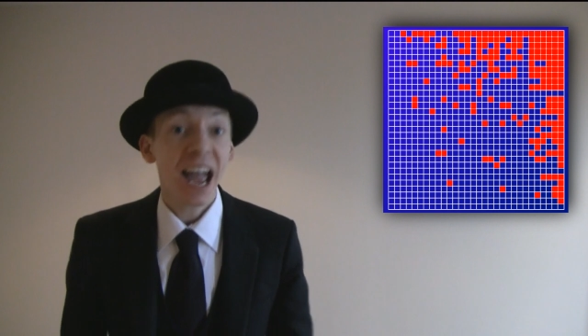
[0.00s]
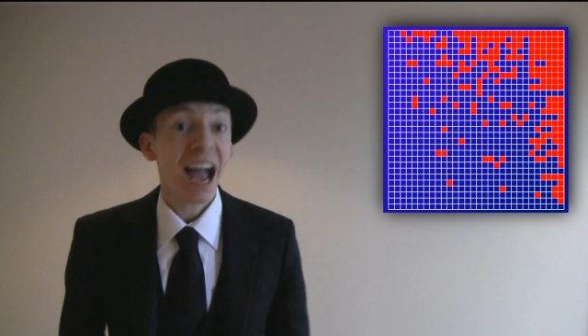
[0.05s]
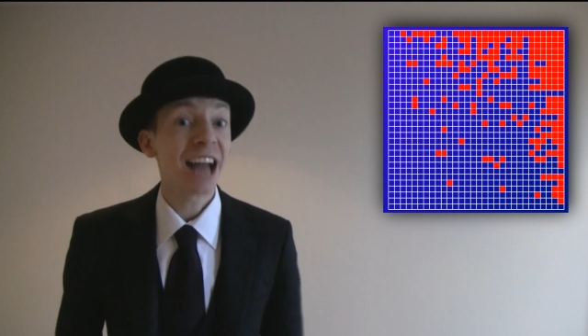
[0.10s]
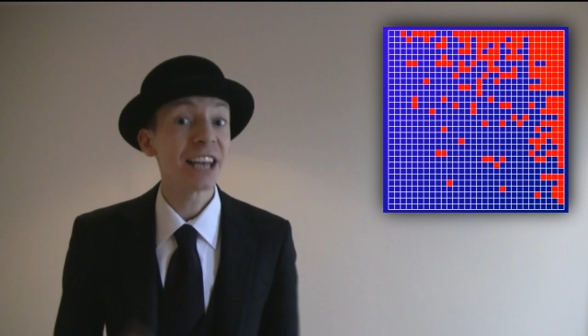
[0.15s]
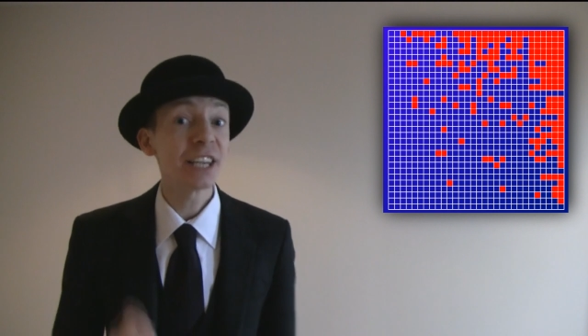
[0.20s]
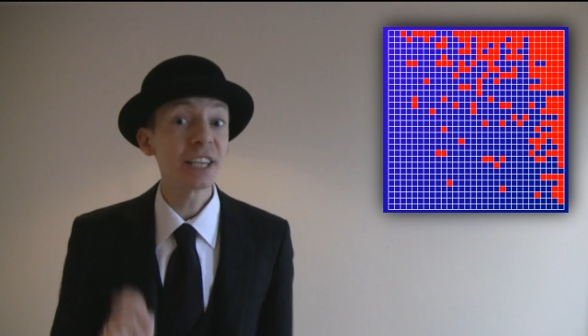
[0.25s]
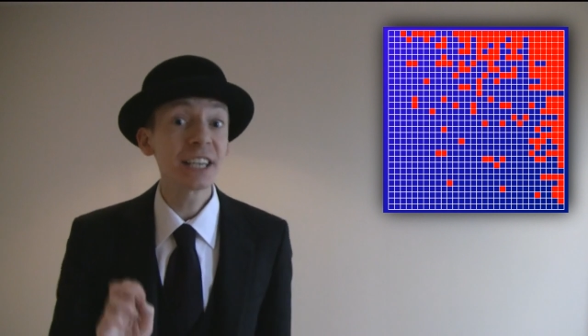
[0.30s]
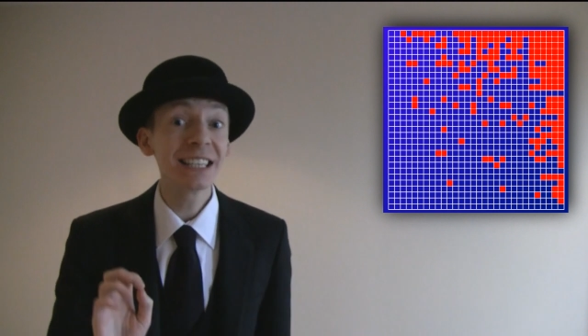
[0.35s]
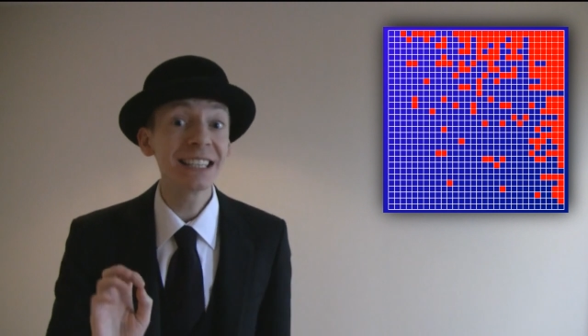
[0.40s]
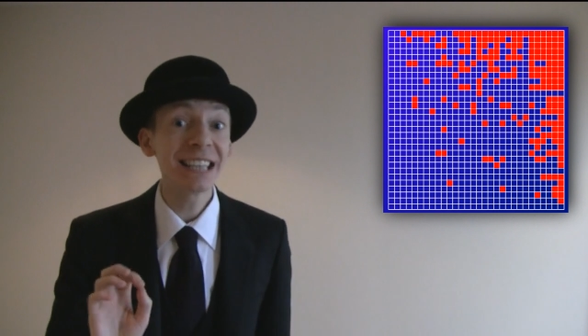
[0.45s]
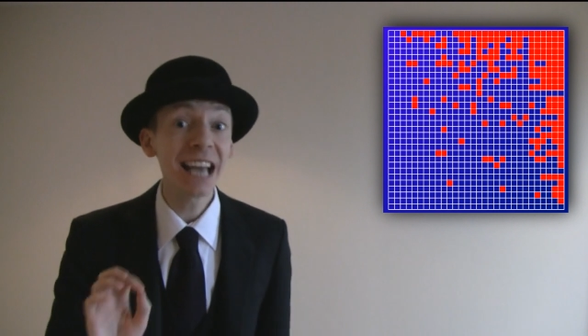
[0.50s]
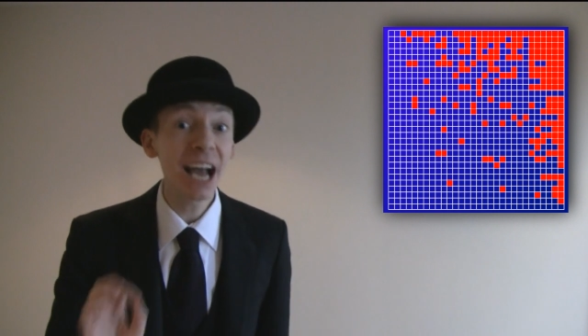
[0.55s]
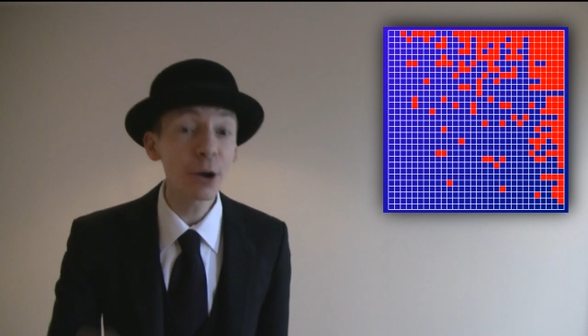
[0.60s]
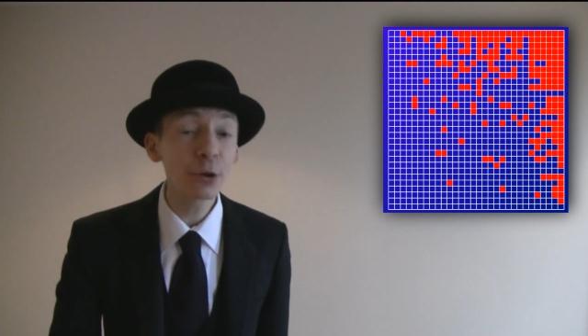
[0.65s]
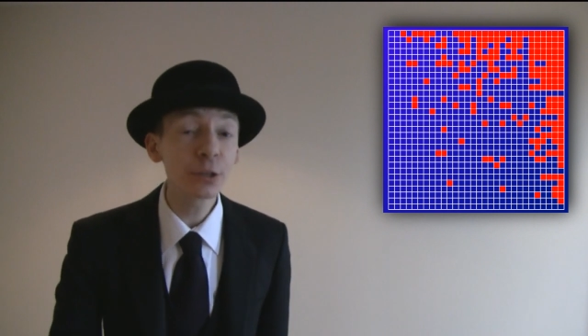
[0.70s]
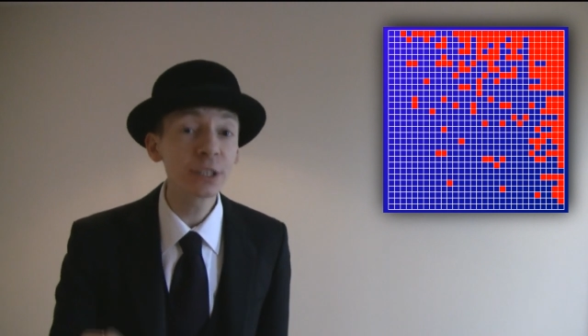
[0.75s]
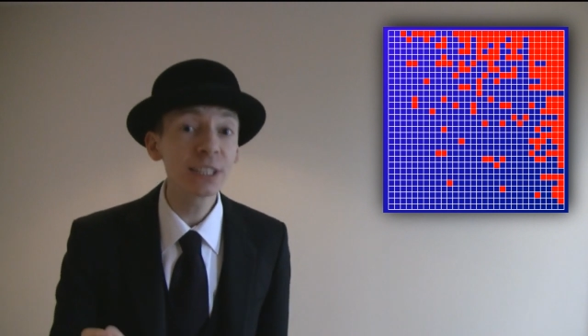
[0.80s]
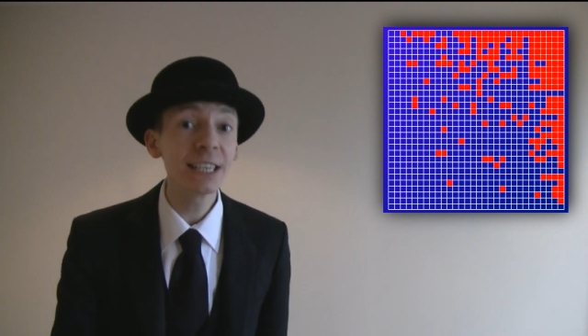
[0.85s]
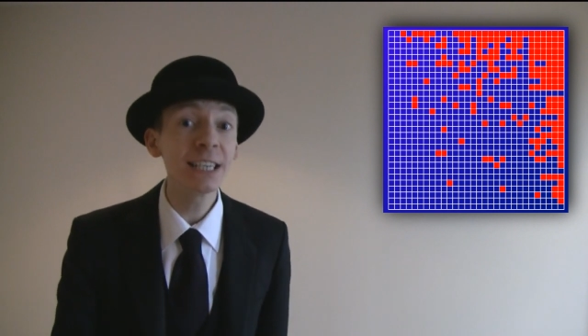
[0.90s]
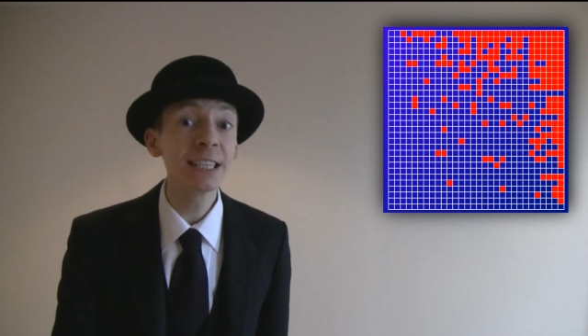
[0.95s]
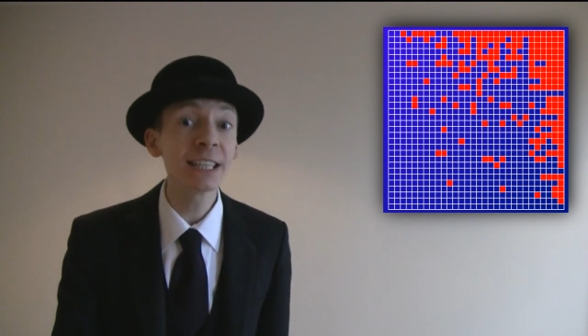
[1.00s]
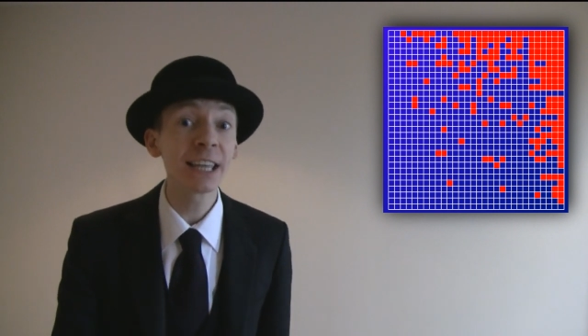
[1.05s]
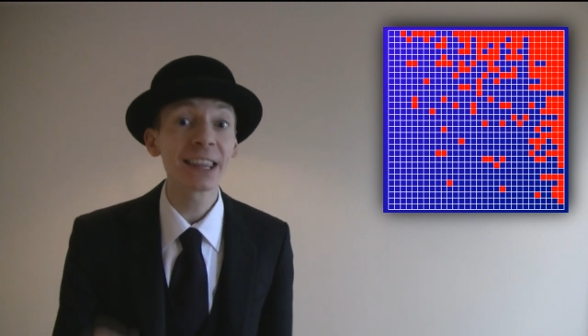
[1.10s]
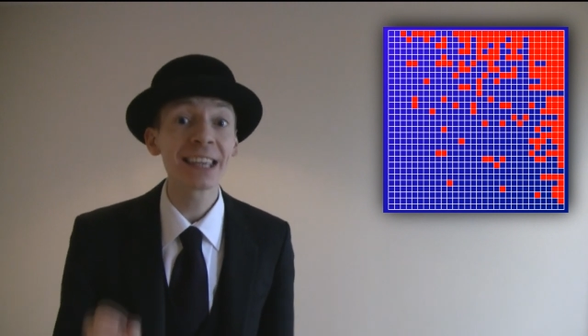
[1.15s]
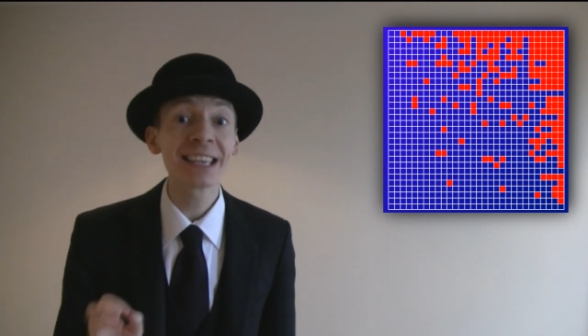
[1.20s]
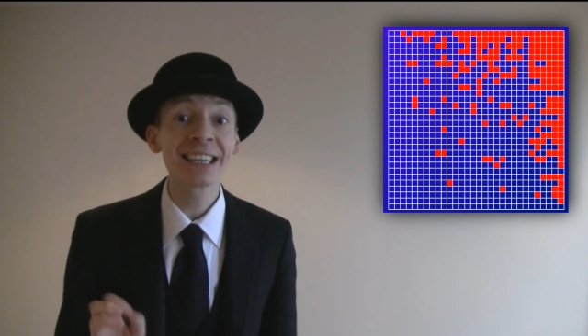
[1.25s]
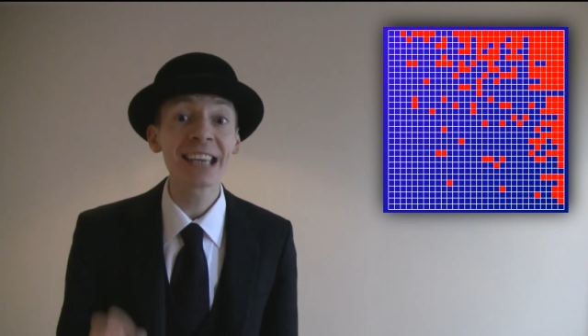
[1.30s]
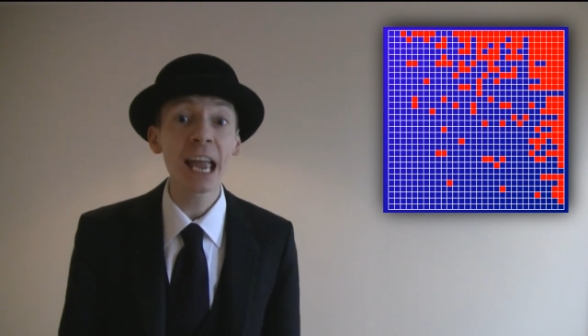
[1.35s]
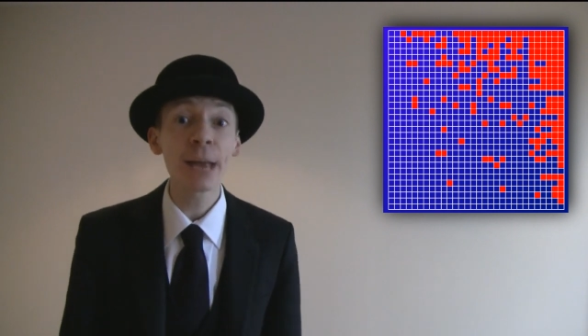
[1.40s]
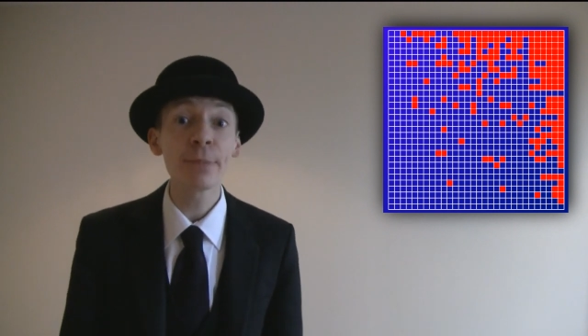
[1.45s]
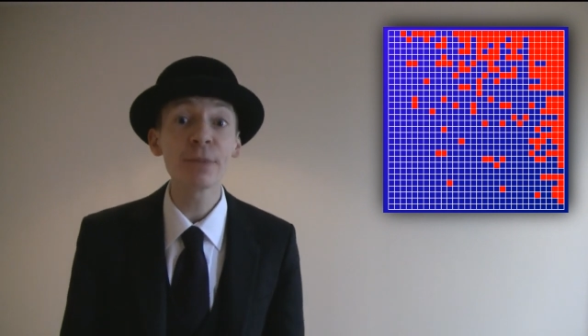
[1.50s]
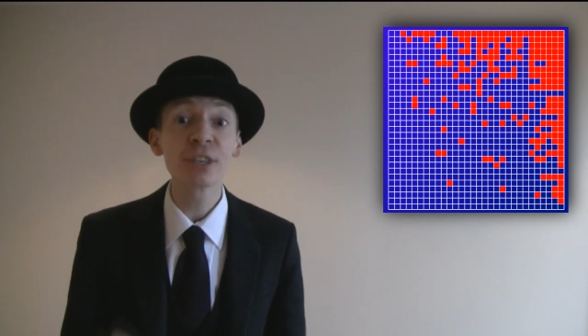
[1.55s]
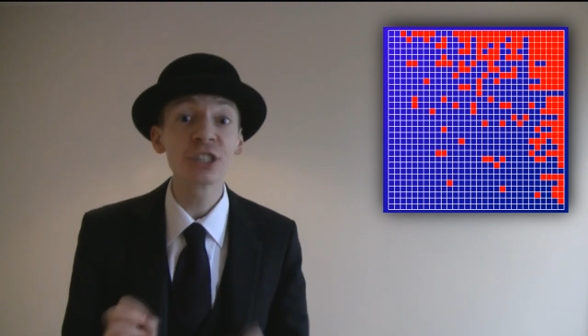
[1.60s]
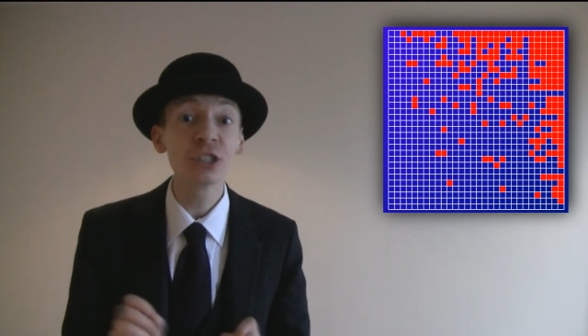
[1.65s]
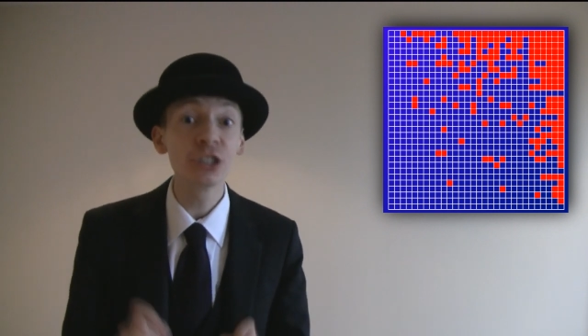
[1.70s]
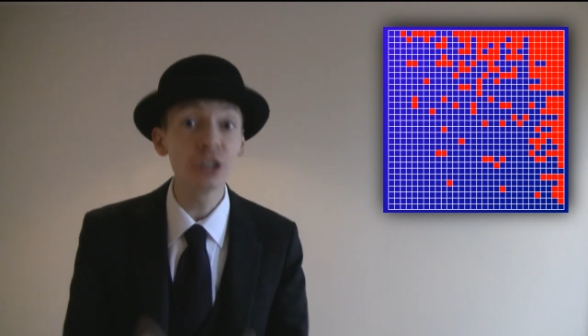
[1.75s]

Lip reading: And you can now see that the game is